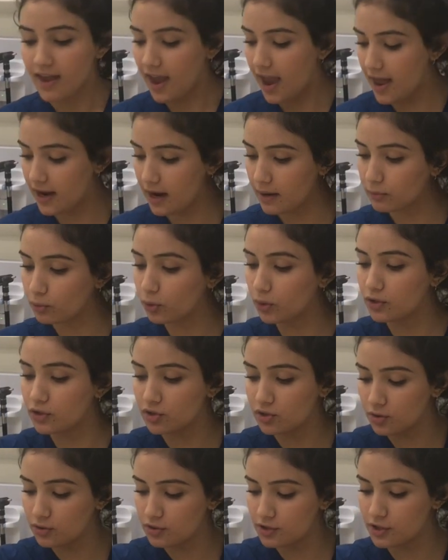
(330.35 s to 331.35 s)
And I'm going
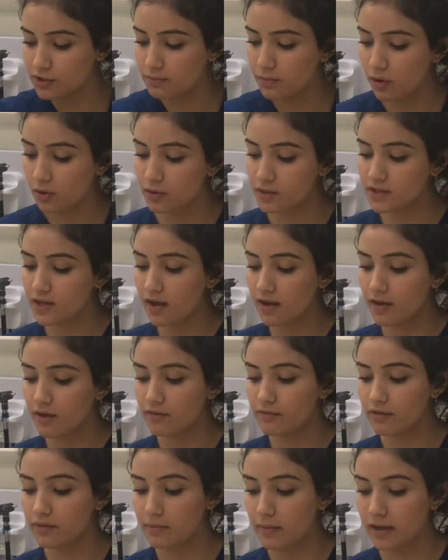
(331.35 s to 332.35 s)
to dispose
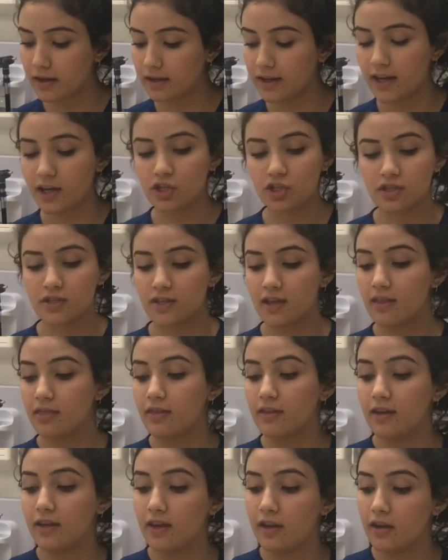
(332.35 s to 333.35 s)
of the medications in
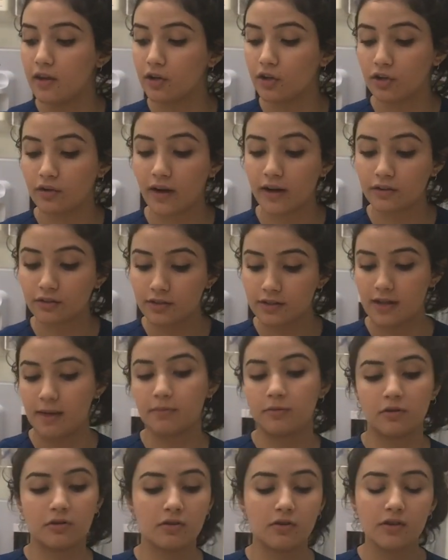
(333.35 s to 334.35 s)
the correct
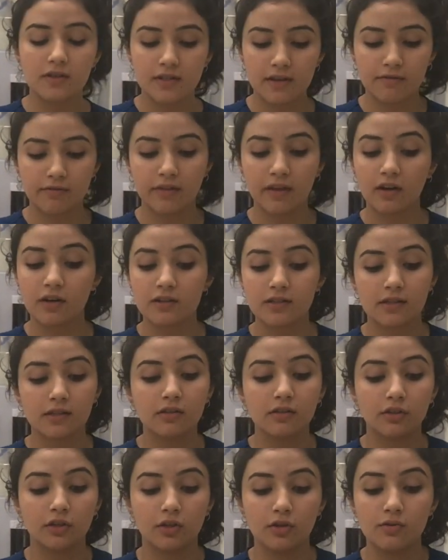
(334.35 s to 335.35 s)
receptacles. If they are
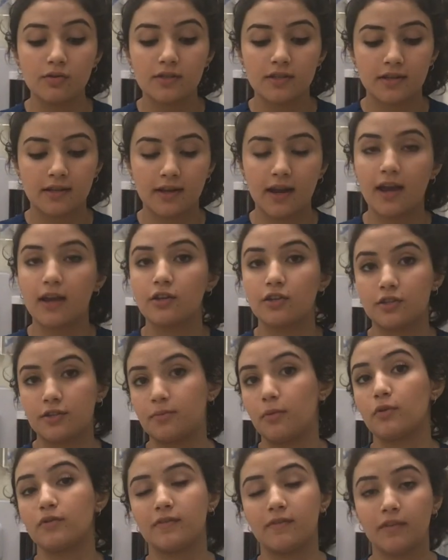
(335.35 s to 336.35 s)
single use, then I
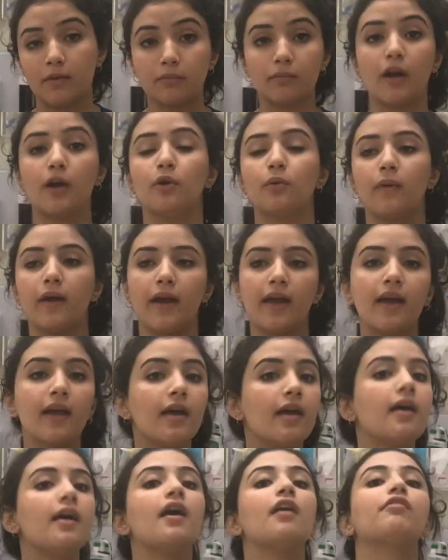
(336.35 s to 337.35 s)
dispose of them right away.
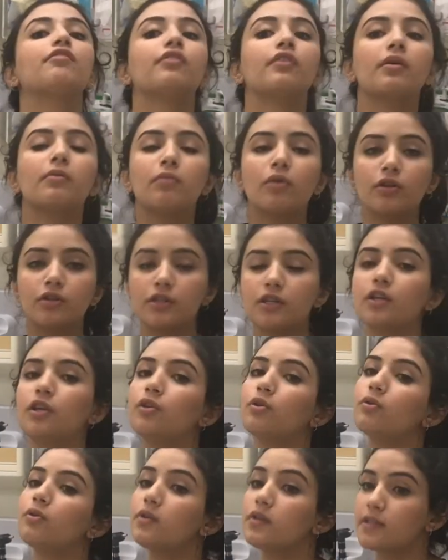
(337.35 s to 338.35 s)
If they're
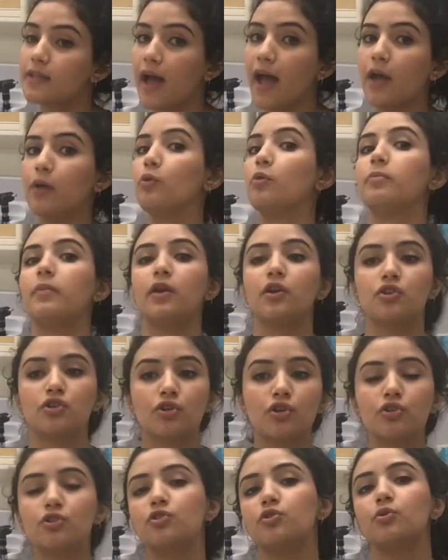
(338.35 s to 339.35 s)
multi-use, I will make
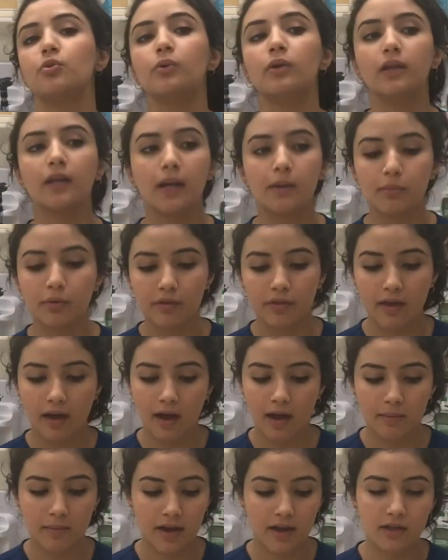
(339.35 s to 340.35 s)
sure to label
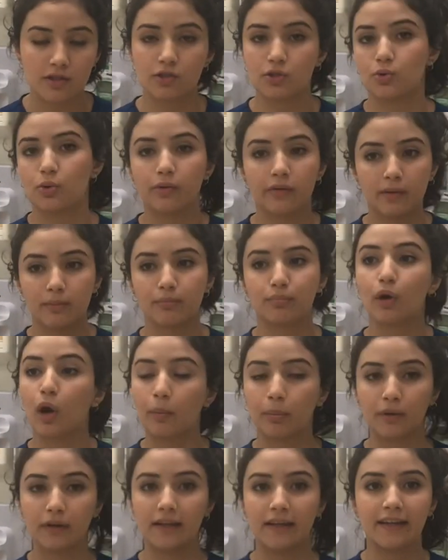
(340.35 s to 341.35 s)
them and store them
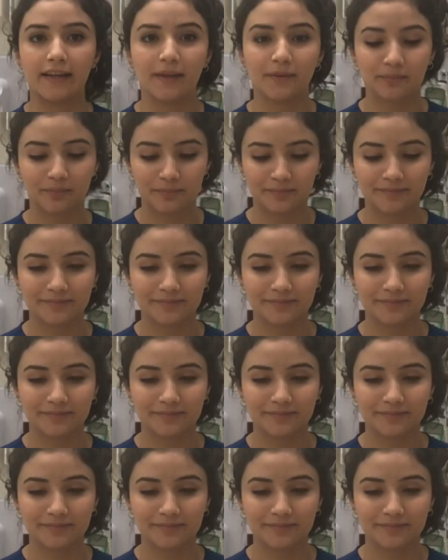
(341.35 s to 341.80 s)
properly.